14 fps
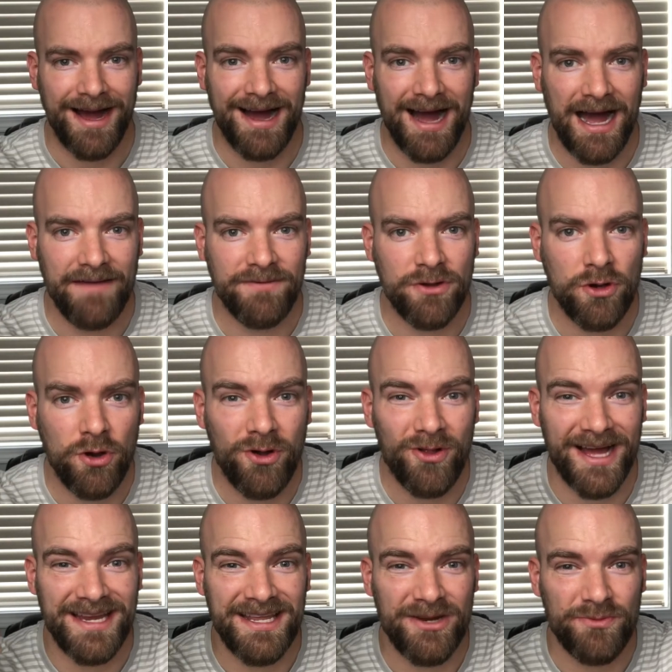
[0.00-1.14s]
I have a goal. I
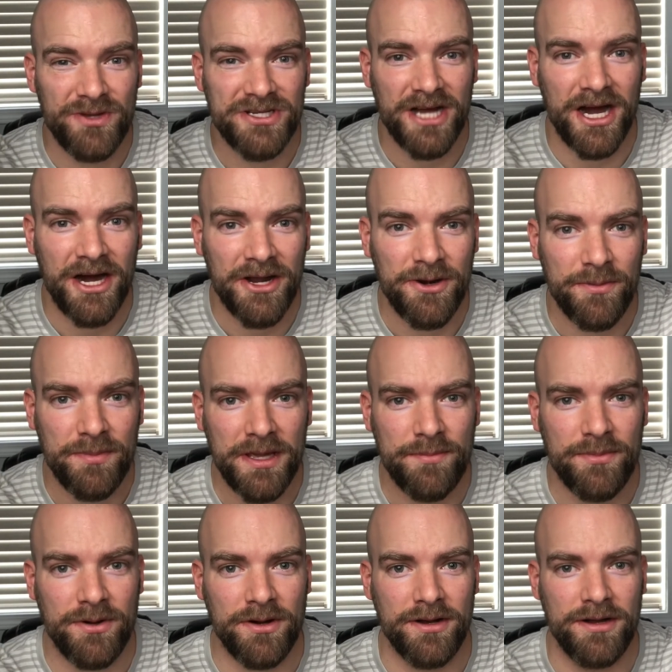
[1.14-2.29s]
need to reach one hundred
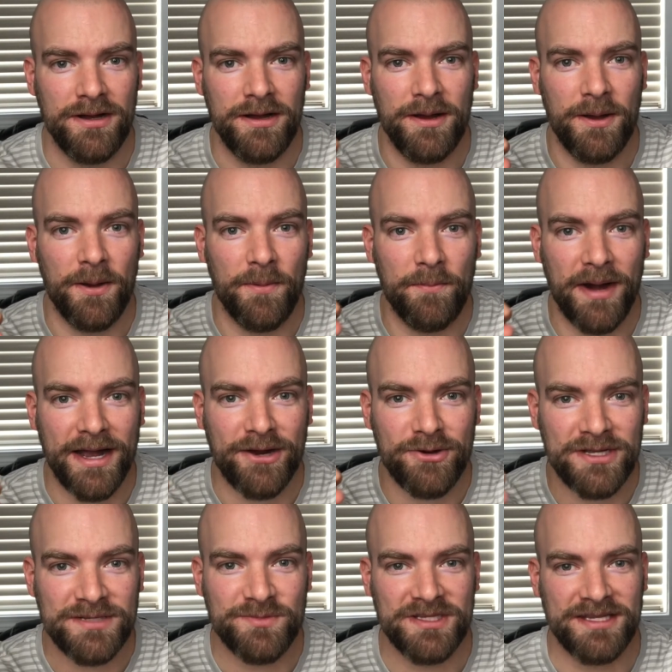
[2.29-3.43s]
people by
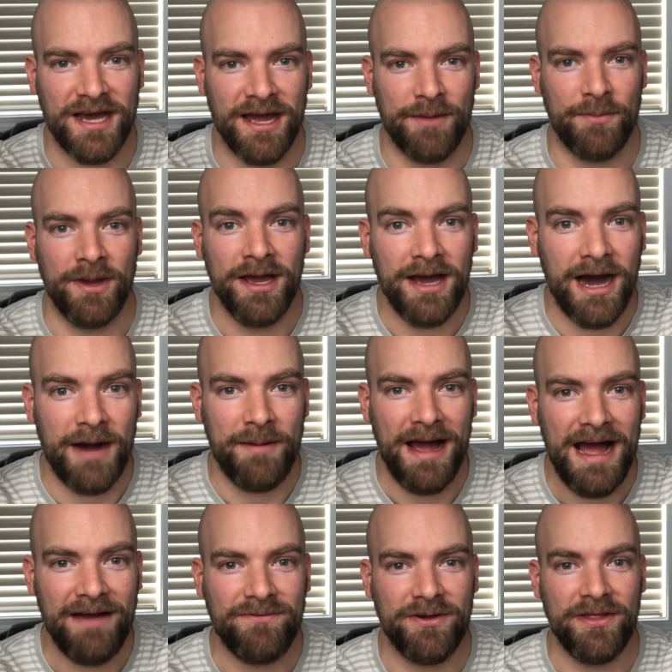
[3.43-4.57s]
Christmas time. I'm
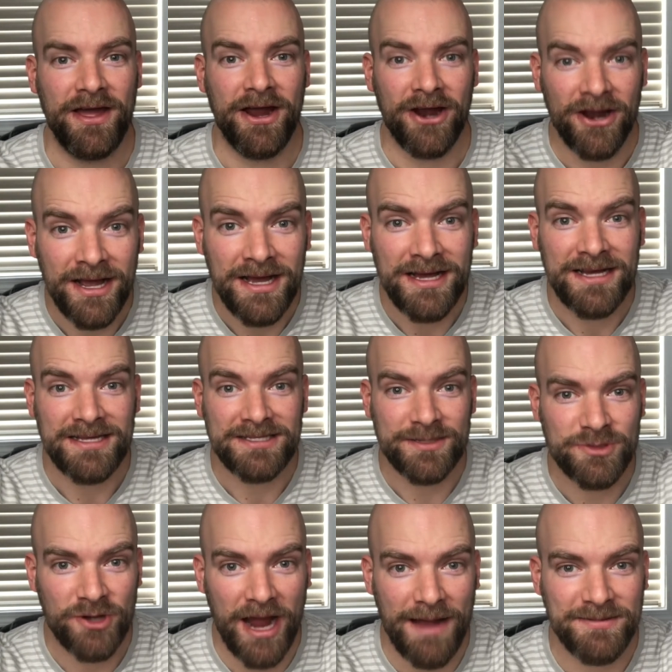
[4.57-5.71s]
halfway there.
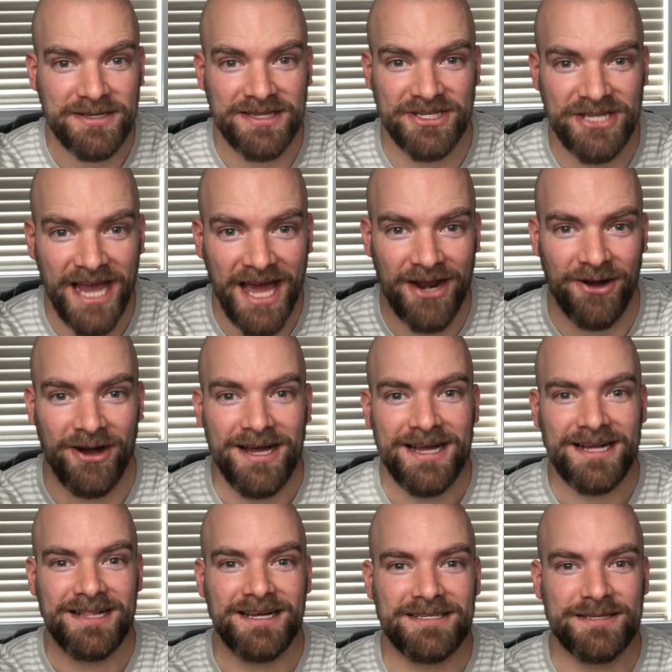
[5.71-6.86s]
Subscribe to the channel.
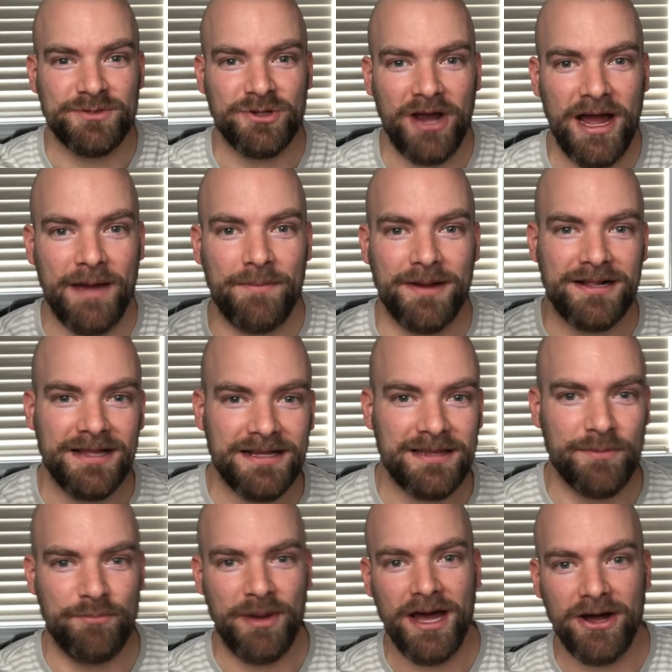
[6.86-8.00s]
Click subscribe. Click the
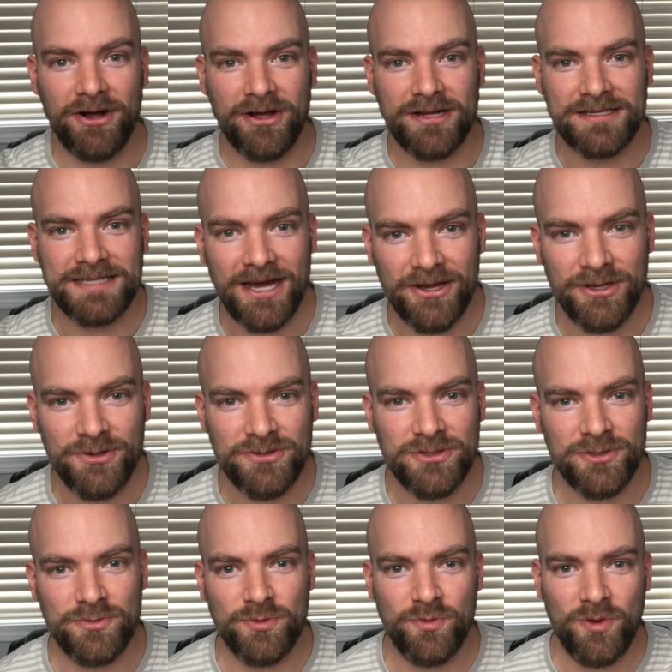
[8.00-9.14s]
bell. Tell
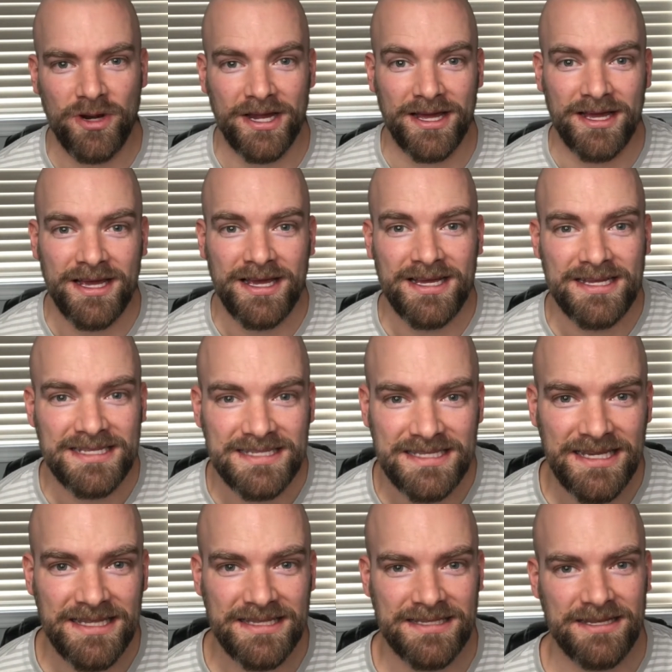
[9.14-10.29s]
YouTube you want to see
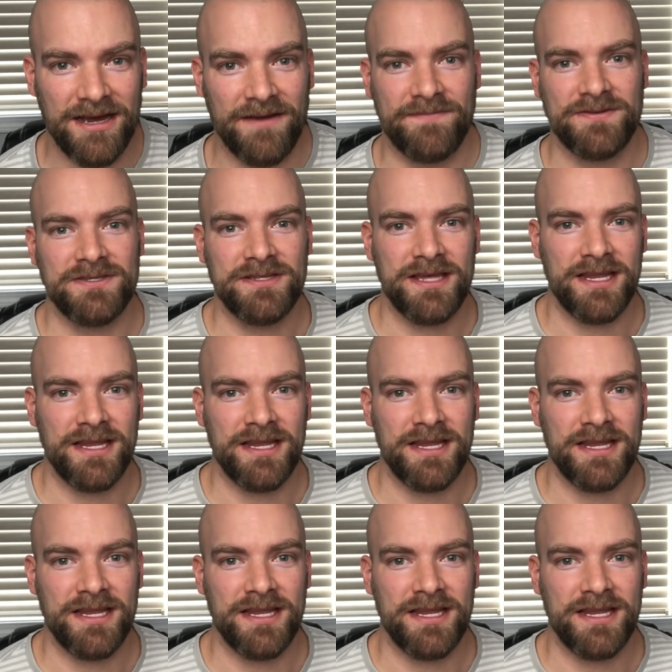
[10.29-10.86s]
the stuff so that it